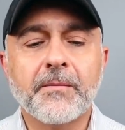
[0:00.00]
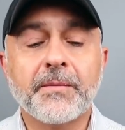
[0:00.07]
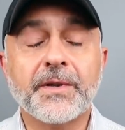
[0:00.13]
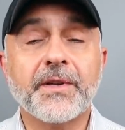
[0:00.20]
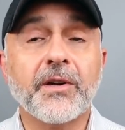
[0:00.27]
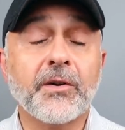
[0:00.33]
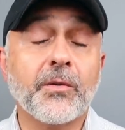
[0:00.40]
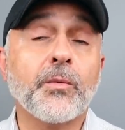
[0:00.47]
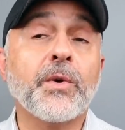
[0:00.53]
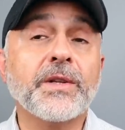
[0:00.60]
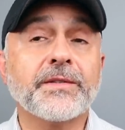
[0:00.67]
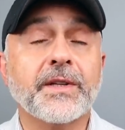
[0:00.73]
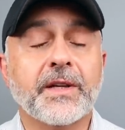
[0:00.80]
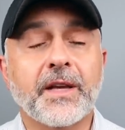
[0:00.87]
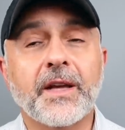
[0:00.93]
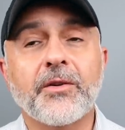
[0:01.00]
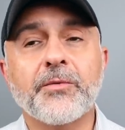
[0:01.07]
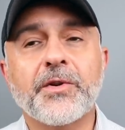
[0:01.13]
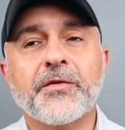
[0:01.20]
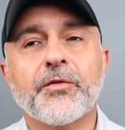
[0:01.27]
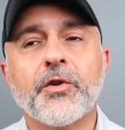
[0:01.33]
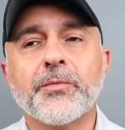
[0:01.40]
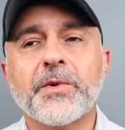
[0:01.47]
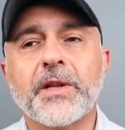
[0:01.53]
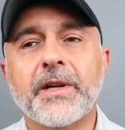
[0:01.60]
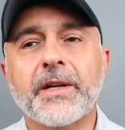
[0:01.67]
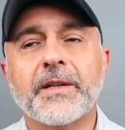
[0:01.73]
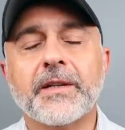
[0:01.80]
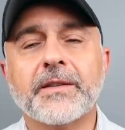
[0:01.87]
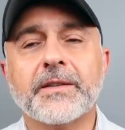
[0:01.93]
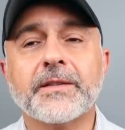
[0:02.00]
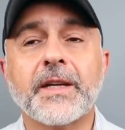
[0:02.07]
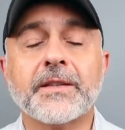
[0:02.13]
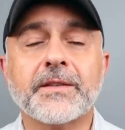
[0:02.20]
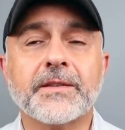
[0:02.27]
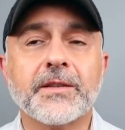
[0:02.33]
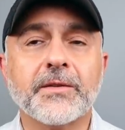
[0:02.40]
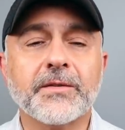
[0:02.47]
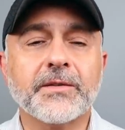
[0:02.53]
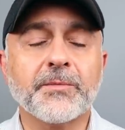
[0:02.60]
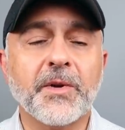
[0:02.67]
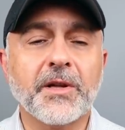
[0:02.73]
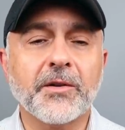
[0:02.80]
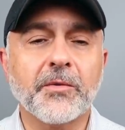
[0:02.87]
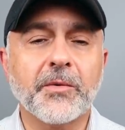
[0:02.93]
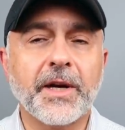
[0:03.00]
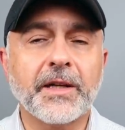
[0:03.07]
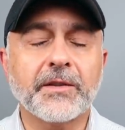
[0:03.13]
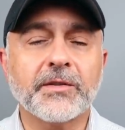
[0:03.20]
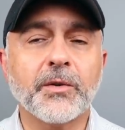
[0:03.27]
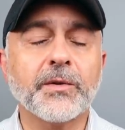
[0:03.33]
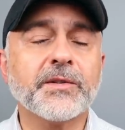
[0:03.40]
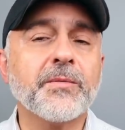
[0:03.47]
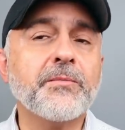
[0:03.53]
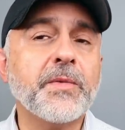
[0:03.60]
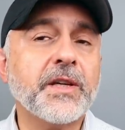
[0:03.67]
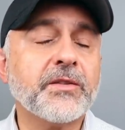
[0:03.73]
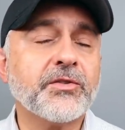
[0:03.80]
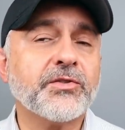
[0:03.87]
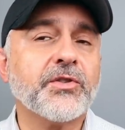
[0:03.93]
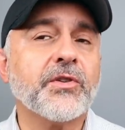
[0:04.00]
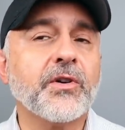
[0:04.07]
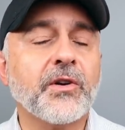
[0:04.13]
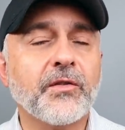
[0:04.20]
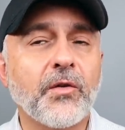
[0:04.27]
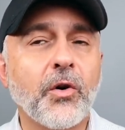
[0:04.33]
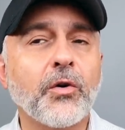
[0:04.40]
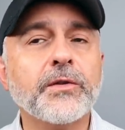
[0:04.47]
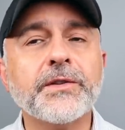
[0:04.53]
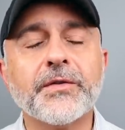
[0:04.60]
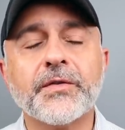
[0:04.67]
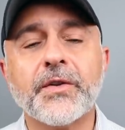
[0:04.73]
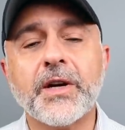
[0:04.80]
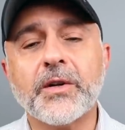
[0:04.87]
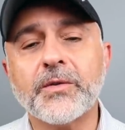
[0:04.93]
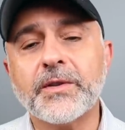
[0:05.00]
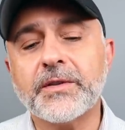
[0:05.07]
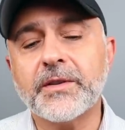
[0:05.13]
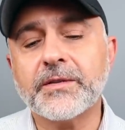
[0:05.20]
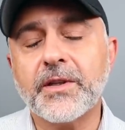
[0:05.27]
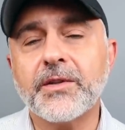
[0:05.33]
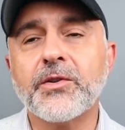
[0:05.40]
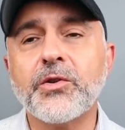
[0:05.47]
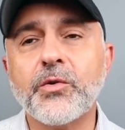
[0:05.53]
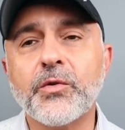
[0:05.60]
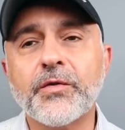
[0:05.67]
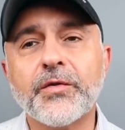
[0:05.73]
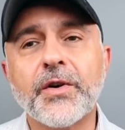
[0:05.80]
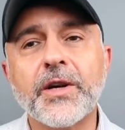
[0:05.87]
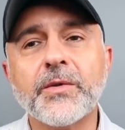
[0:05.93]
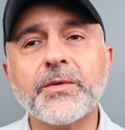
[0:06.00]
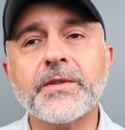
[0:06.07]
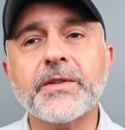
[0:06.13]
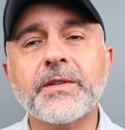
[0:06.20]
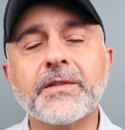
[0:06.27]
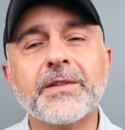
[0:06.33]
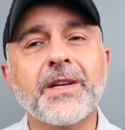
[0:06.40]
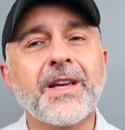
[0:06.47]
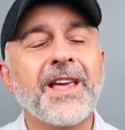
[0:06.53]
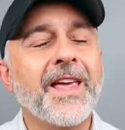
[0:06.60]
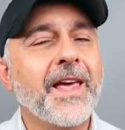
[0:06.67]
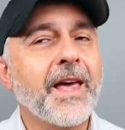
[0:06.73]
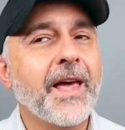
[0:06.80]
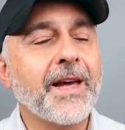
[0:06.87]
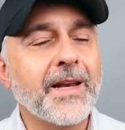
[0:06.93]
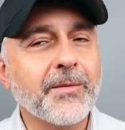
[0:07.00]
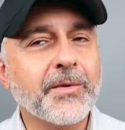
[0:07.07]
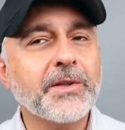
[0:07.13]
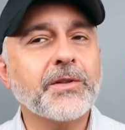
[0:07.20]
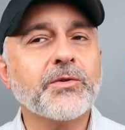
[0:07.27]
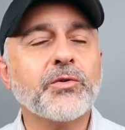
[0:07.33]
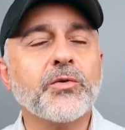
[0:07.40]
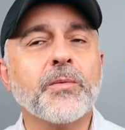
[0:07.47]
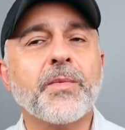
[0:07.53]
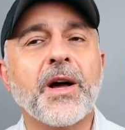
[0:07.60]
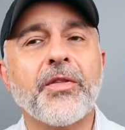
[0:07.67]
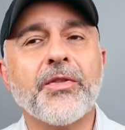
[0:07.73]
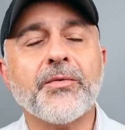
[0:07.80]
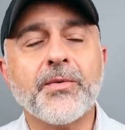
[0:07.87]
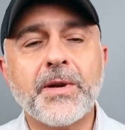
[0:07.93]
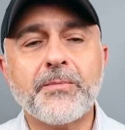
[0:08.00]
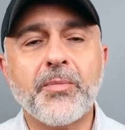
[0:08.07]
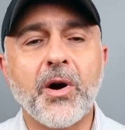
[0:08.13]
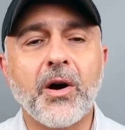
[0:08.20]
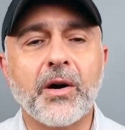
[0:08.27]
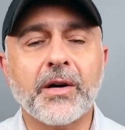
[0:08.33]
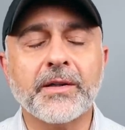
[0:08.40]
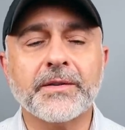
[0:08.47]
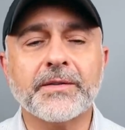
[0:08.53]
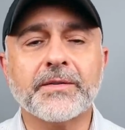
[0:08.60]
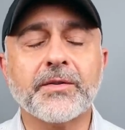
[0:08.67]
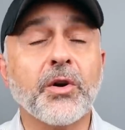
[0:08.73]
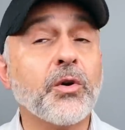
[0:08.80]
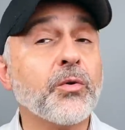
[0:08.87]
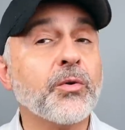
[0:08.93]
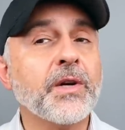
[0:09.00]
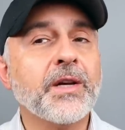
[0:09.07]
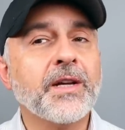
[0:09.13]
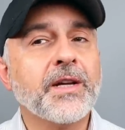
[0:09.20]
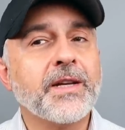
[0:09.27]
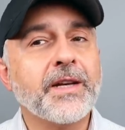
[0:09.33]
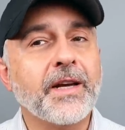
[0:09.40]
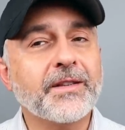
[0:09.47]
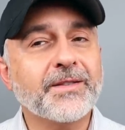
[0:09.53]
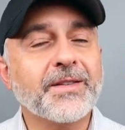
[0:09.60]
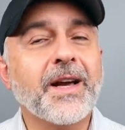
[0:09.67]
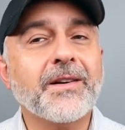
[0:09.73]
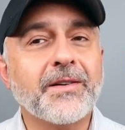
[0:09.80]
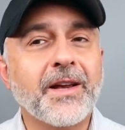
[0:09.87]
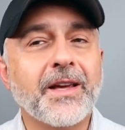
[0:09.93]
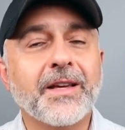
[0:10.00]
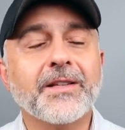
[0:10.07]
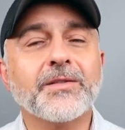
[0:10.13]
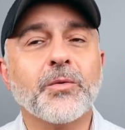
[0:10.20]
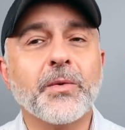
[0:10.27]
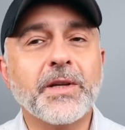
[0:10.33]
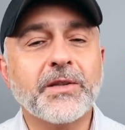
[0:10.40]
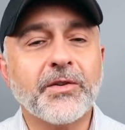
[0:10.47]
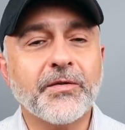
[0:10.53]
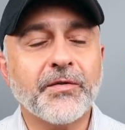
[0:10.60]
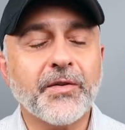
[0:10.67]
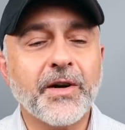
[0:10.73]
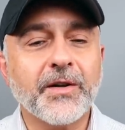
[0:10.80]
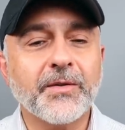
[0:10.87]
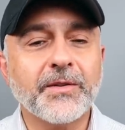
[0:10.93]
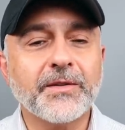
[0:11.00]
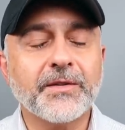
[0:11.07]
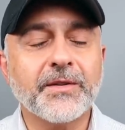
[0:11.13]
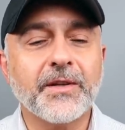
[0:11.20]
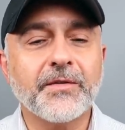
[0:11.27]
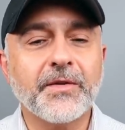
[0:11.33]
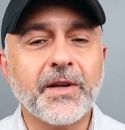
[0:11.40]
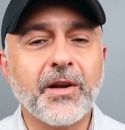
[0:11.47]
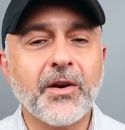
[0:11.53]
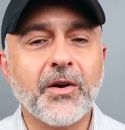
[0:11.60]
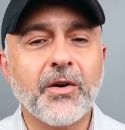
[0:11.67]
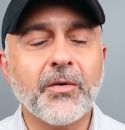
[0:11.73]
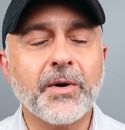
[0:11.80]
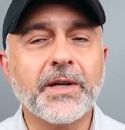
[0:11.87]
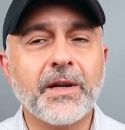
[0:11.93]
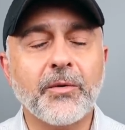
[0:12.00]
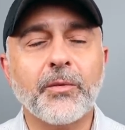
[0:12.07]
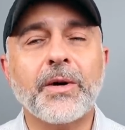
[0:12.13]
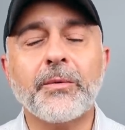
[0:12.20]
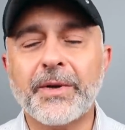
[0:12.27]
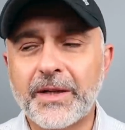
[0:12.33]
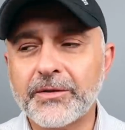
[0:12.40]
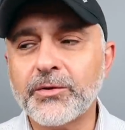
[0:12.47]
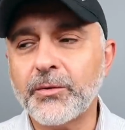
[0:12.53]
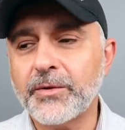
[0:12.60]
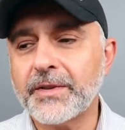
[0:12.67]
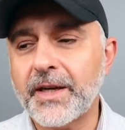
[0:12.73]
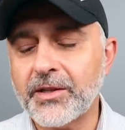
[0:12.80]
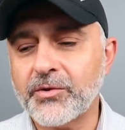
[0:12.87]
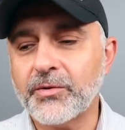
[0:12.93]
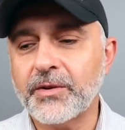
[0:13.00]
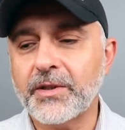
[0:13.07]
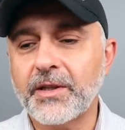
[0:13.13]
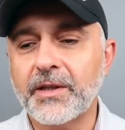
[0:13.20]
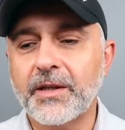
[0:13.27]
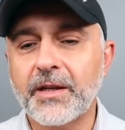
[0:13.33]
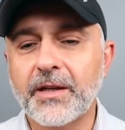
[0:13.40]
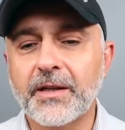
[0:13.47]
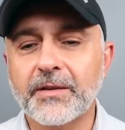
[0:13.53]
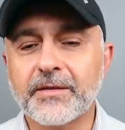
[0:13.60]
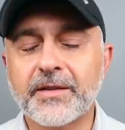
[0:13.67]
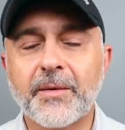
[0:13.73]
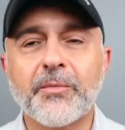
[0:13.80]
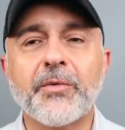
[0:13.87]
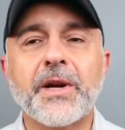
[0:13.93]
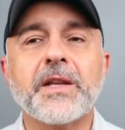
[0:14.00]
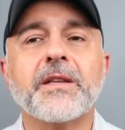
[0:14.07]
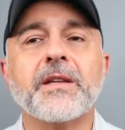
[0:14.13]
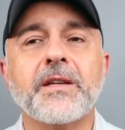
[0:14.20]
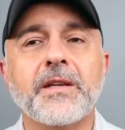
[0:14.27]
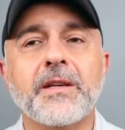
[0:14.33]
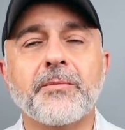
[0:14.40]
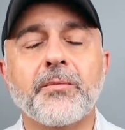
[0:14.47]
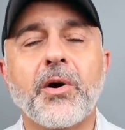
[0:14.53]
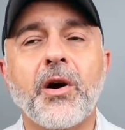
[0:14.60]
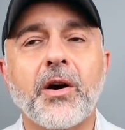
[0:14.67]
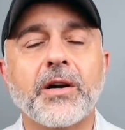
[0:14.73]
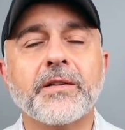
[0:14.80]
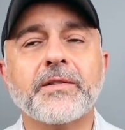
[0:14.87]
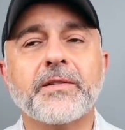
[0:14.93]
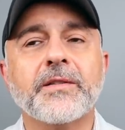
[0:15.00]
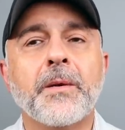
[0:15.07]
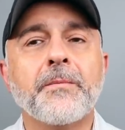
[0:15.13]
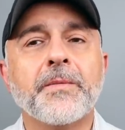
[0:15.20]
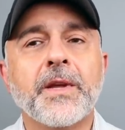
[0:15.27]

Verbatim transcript: but there are ones that get reformulated that still smell great. So it's a mixture of older fragrances and newer fragrances, and I'm gonna do about three parts. So next Saturday is a winter fragrance uh, video, and I'll, what I'll do is actually uh, separate the parts